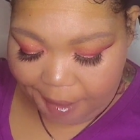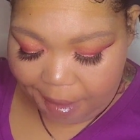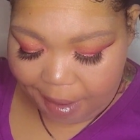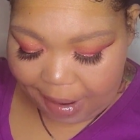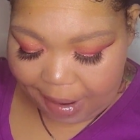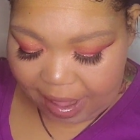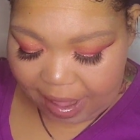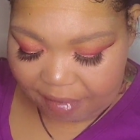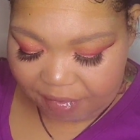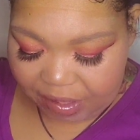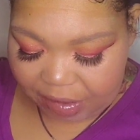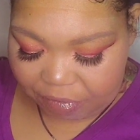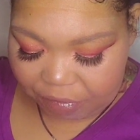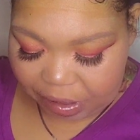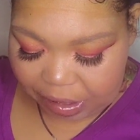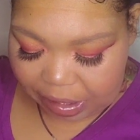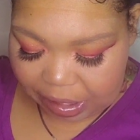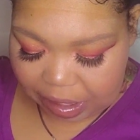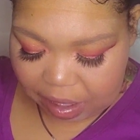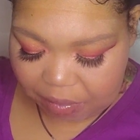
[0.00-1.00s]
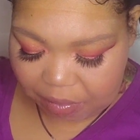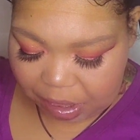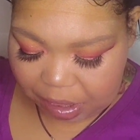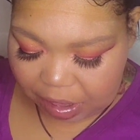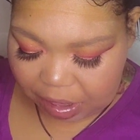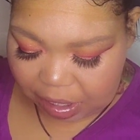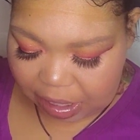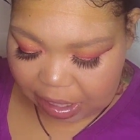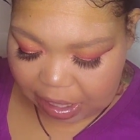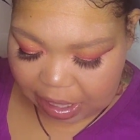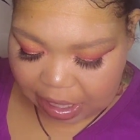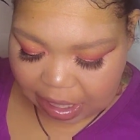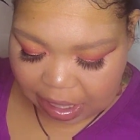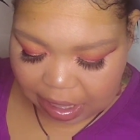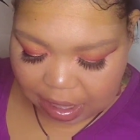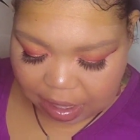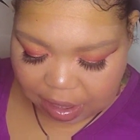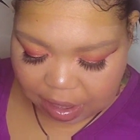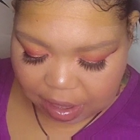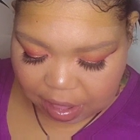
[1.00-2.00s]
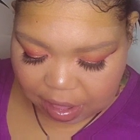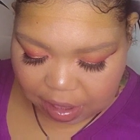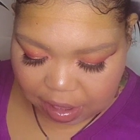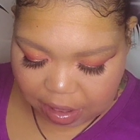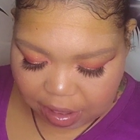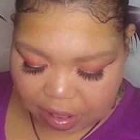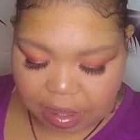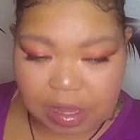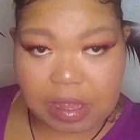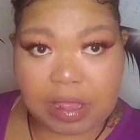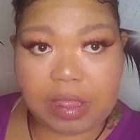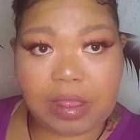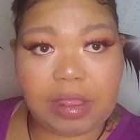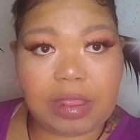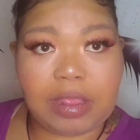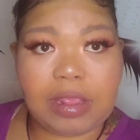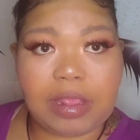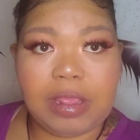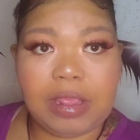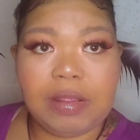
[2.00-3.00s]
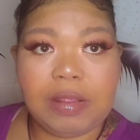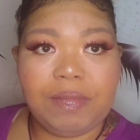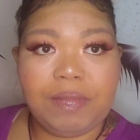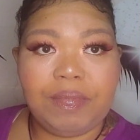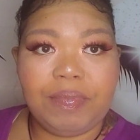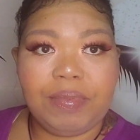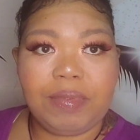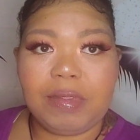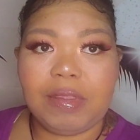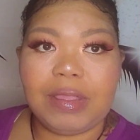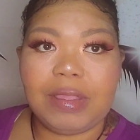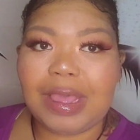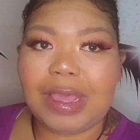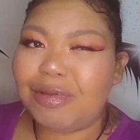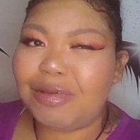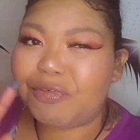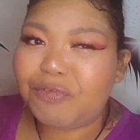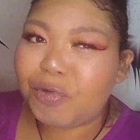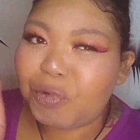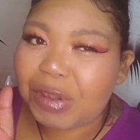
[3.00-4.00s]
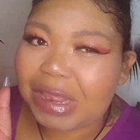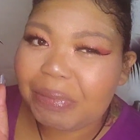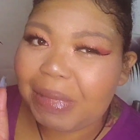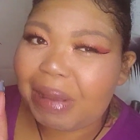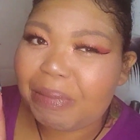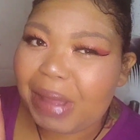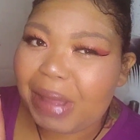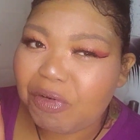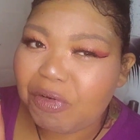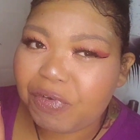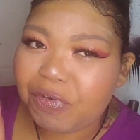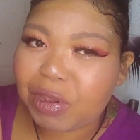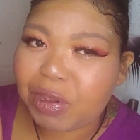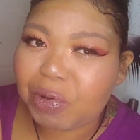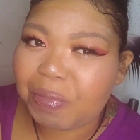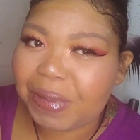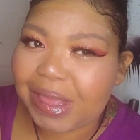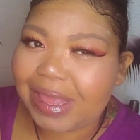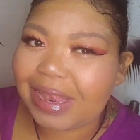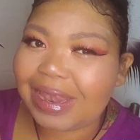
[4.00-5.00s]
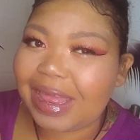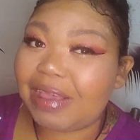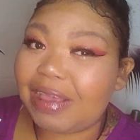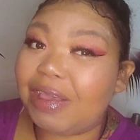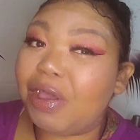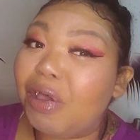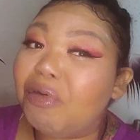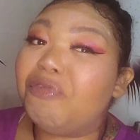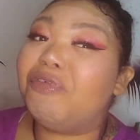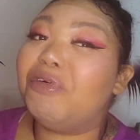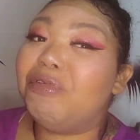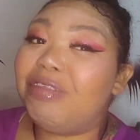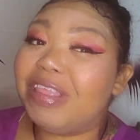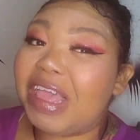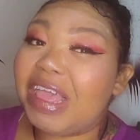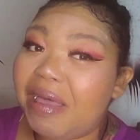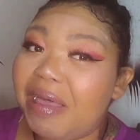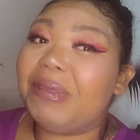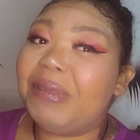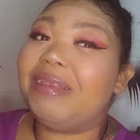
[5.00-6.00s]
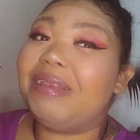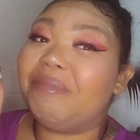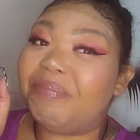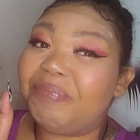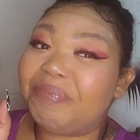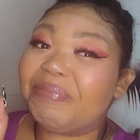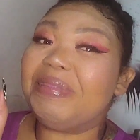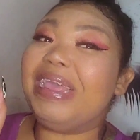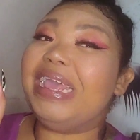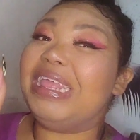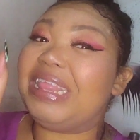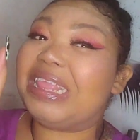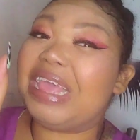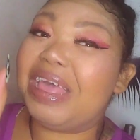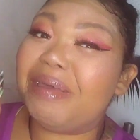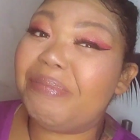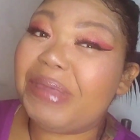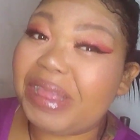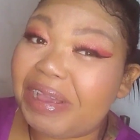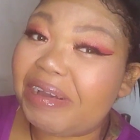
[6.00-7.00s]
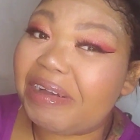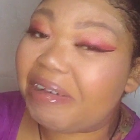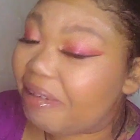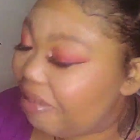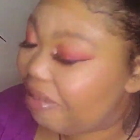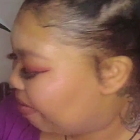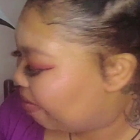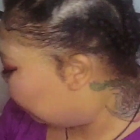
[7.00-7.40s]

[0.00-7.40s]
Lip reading: I haven't really eaten much today, and this is just kind of fooling my mouth a little bit. Like, oh, food's coming. It's coming, girl.